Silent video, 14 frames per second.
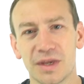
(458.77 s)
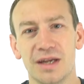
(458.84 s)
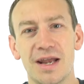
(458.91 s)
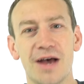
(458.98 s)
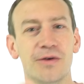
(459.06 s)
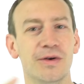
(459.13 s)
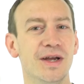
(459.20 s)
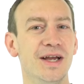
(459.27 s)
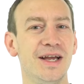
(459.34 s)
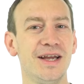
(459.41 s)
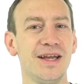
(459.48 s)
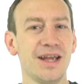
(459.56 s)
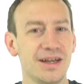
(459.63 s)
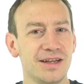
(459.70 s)
Now,
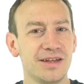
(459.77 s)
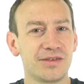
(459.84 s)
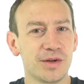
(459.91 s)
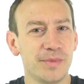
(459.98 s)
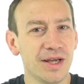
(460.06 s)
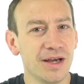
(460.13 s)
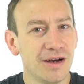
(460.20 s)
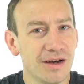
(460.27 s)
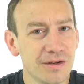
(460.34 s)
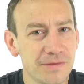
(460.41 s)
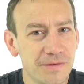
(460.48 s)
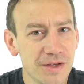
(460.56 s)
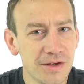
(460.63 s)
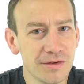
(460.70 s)
it is going to be
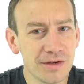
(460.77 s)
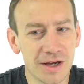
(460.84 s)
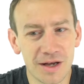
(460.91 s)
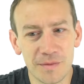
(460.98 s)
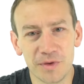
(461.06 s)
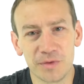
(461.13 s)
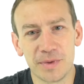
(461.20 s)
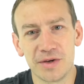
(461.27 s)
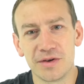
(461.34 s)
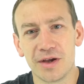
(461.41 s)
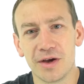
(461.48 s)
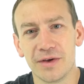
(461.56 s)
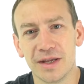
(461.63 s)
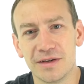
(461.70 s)
hard for you, um, especially
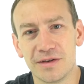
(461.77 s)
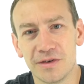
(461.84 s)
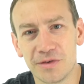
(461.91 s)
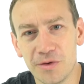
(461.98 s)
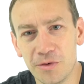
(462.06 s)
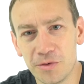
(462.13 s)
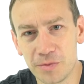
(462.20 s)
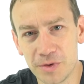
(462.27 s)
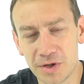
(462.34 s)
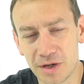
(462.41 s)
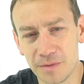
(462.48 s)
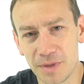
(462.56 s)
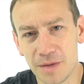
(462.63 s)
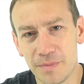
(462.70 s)
going into schools which are
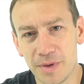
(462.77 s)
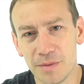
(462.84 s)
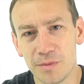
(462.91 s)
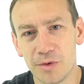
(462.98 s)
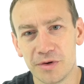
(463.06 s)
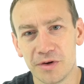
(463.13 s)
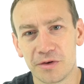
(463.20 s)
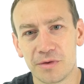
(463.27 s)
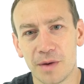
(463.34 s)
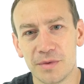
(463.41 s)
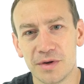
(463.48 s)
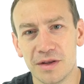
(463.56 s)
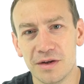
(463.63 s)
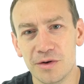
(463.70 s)
going to be a bit more
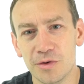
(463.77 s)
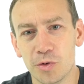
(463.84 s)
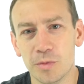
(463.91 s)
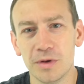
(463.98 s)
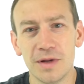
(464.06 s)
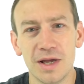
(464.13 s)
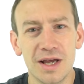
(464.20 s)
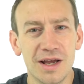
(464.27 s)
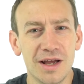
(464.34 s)
disrupted than normal.